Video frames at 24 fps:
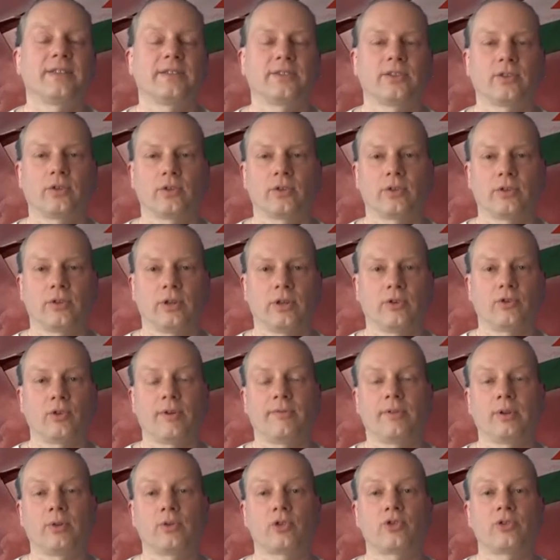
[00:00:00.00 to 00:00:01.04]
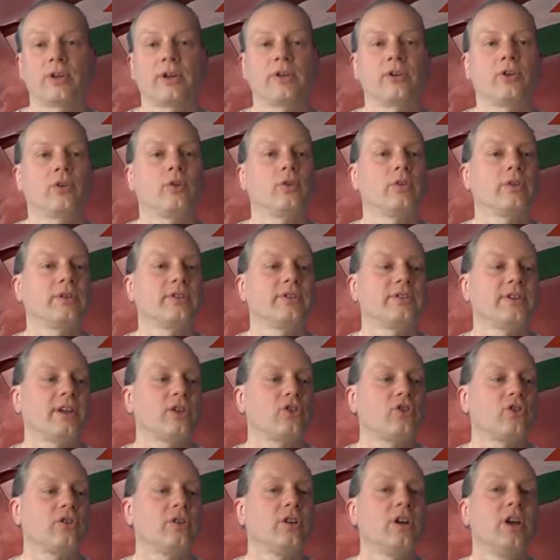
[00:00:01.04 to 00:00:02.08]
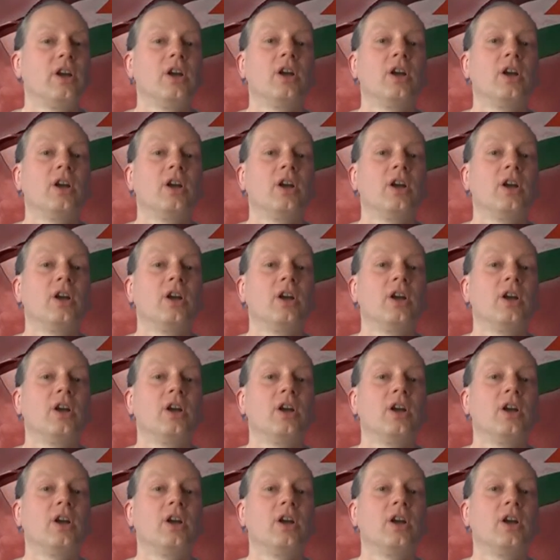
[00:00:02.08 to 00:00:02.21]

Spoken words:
as a revolutionary organization,